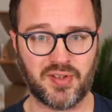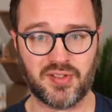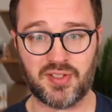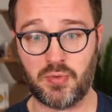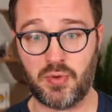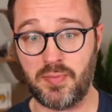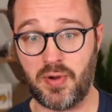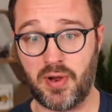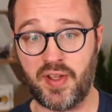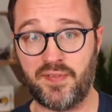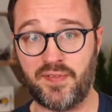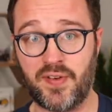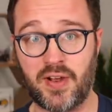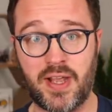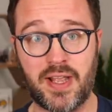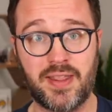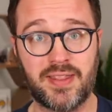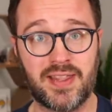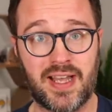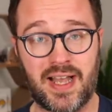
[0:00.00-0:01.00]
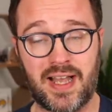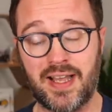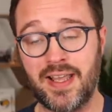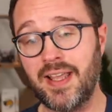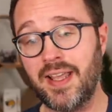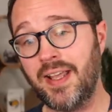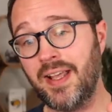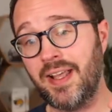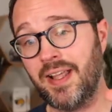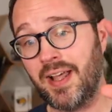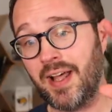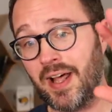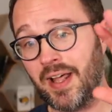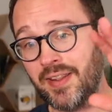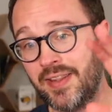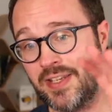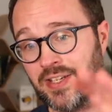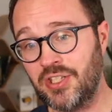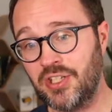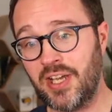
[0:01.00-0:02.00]
So we might find that
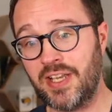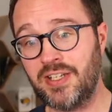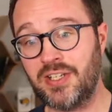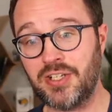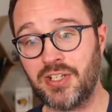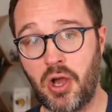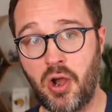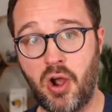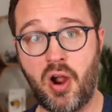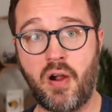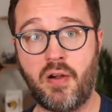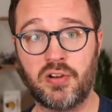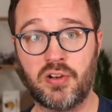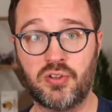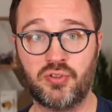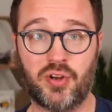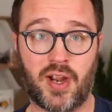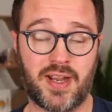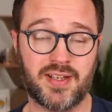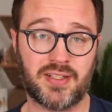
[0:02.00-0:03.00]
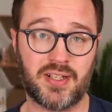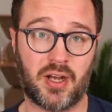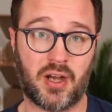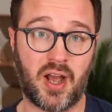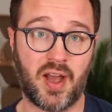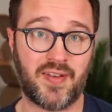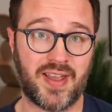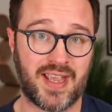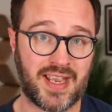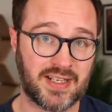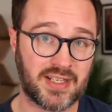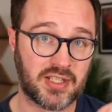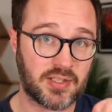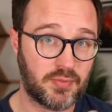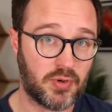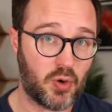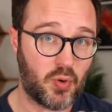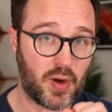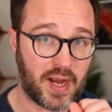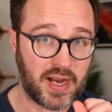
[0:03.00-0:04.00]
these changes are addressed either in
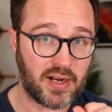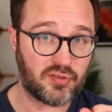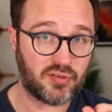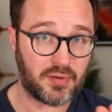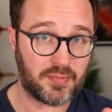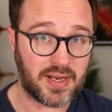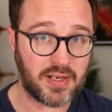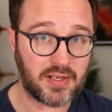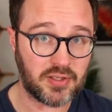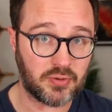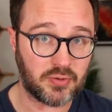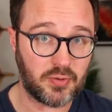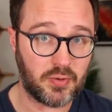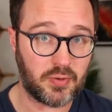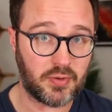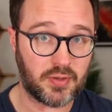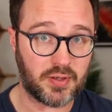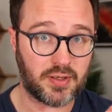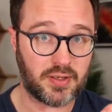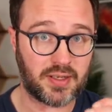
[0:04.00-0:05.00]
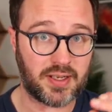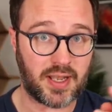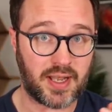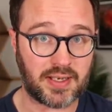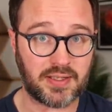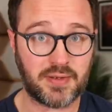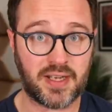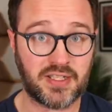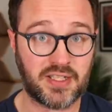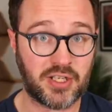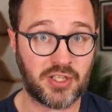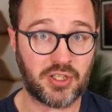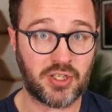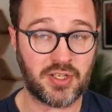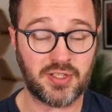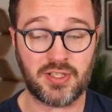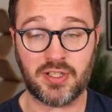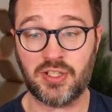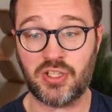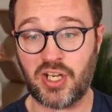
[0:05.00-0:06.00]
small incremental
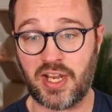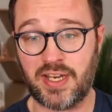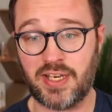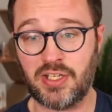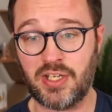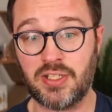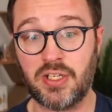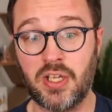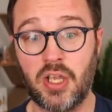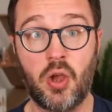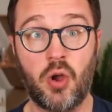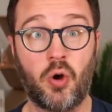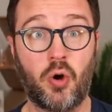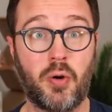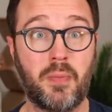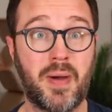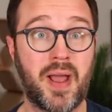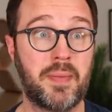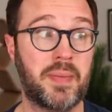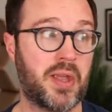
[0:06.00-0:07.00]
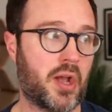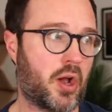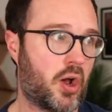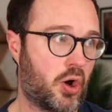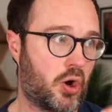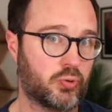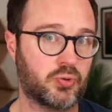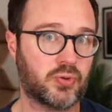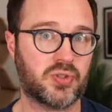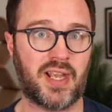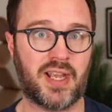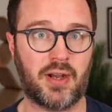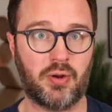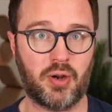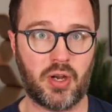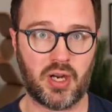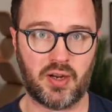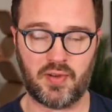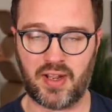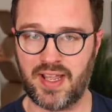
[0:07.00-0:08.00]
additions and changes, or maybe wholesale,
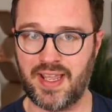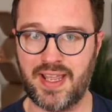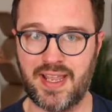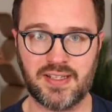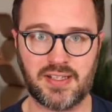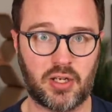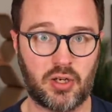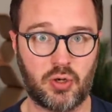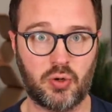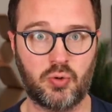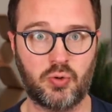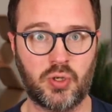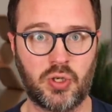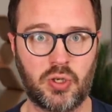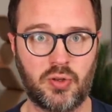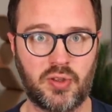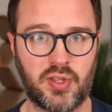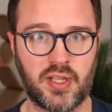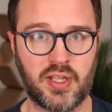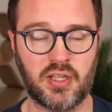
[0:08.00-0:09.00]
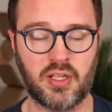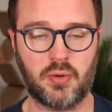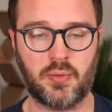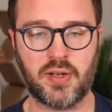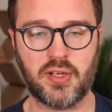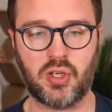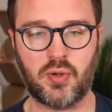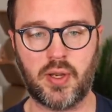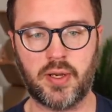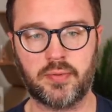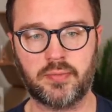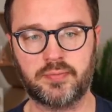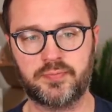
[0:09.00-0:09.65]
kind of like here's a whole new thing that we're doing.